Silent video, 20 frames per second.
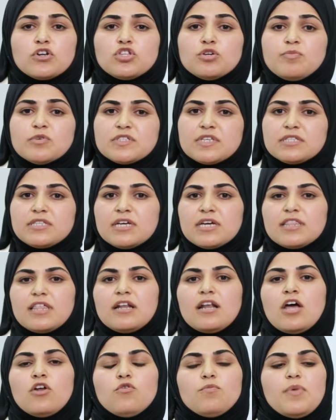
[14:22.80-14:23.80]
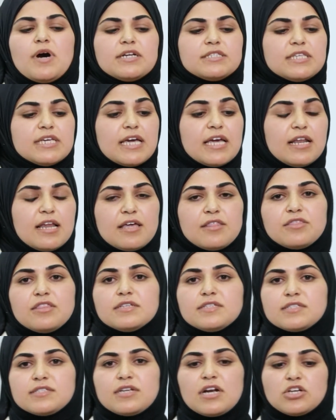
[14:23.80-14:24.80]
depositing the nanoparticle in
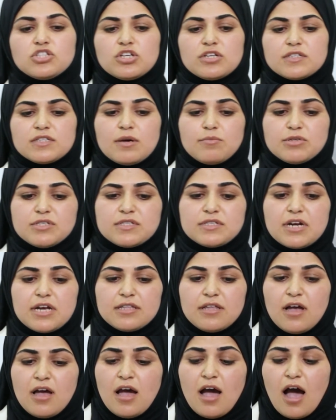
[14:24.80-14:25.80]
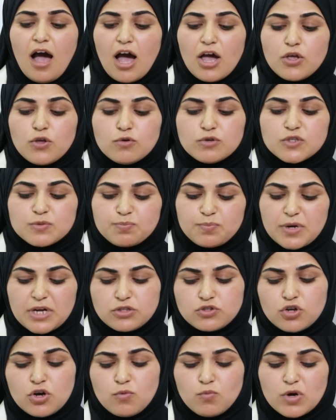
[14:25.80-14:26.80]
this structure substrate, I use
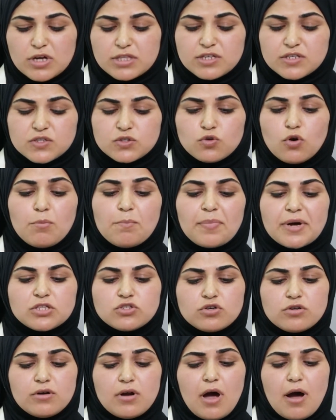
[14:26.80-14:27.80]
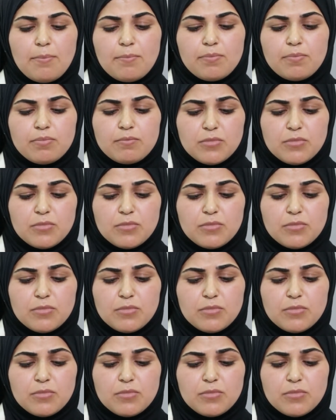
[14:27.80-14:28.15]
what is known bottom-up